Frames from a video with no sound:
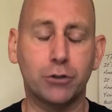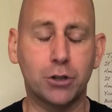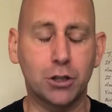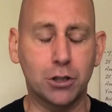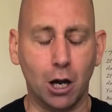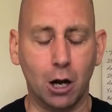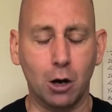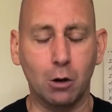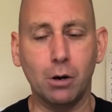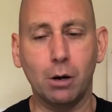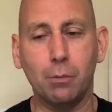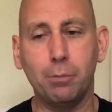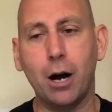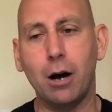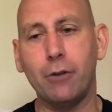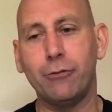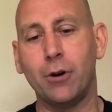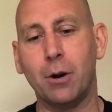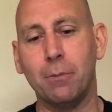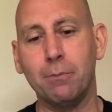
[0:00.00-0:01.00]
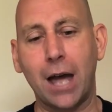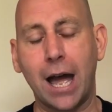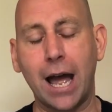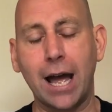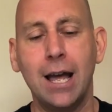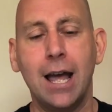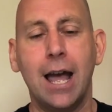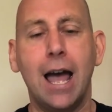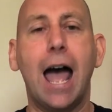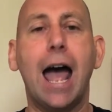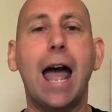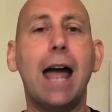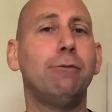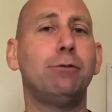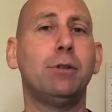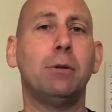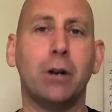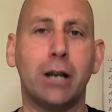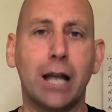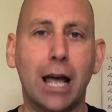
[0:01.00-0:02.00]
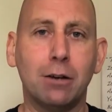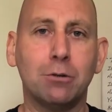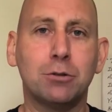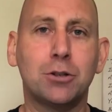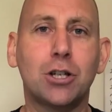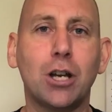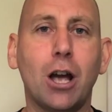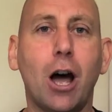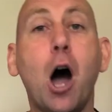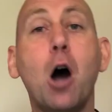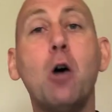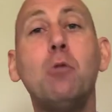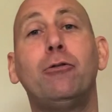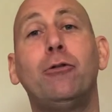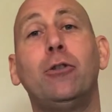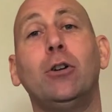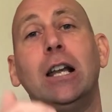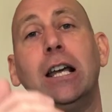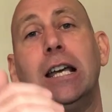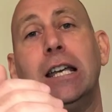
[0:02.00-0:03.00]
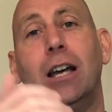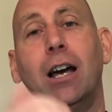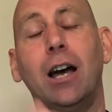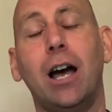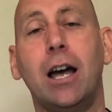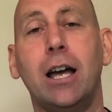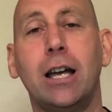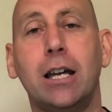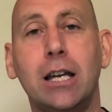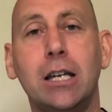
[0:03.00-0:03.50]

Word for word: So apart from that, everyone else hopefully uh,